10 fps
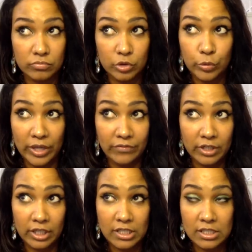new
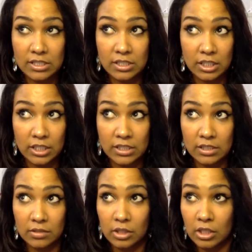evidence and studies
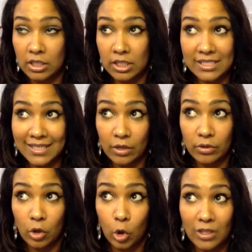and things out
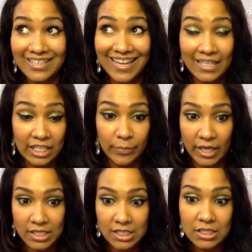on a daily
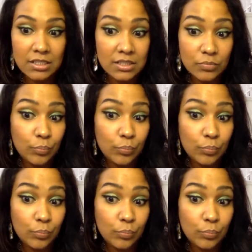basis.